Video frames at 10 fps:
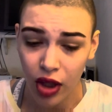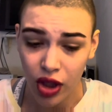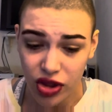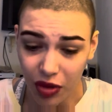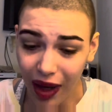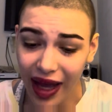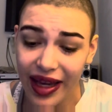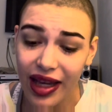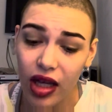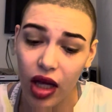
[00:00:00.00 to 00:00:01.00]
So
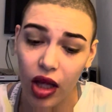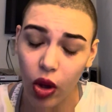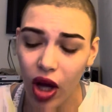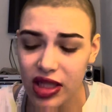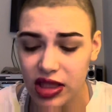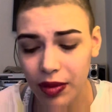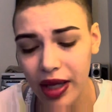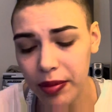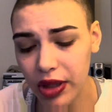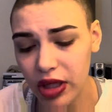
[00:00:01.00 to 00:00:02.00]
I lost my
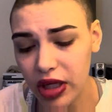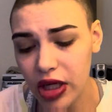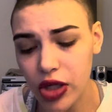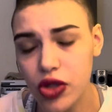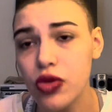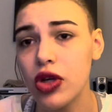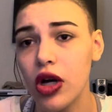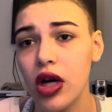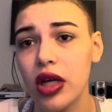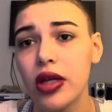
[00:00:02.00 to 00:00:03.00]
ability to
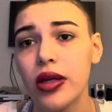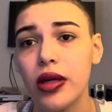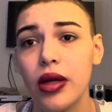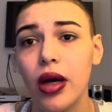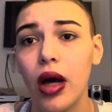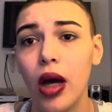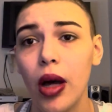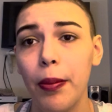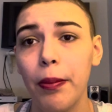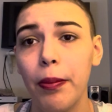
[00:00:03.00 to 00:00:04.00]
talk.
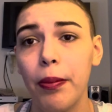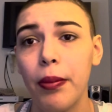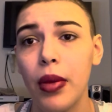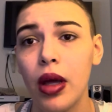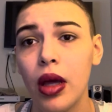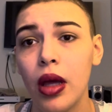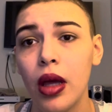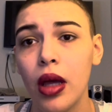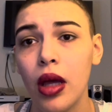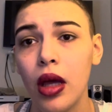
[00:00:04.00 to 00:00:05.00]
I
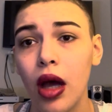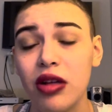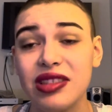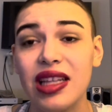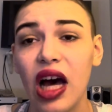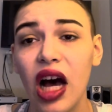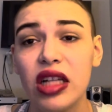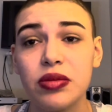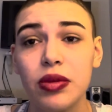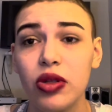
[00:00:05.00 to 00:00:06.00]
was in the
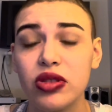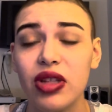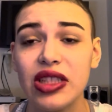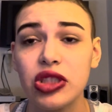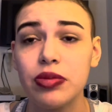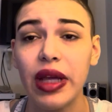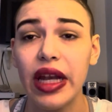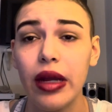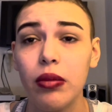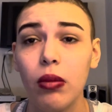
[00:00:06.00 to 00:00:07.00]
hospital, so that just made
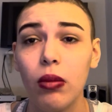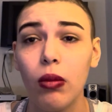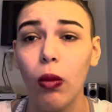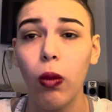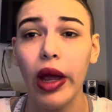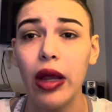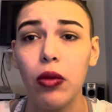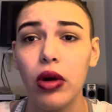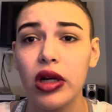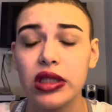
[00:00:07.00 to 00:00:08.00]
it way
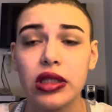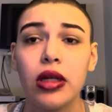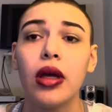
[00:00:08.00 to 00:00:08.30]
worse.